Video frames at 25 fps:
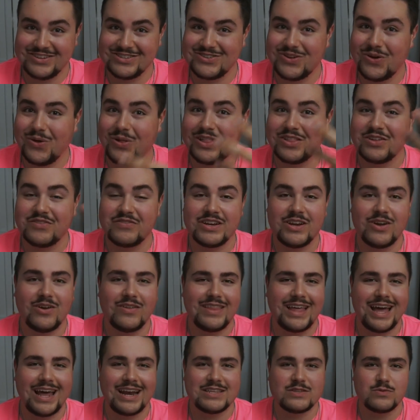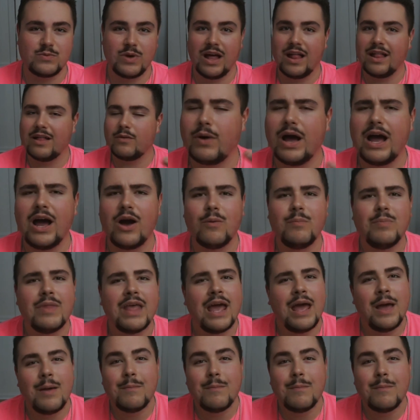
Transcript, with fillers: There's a whole other video on that as well. Wow.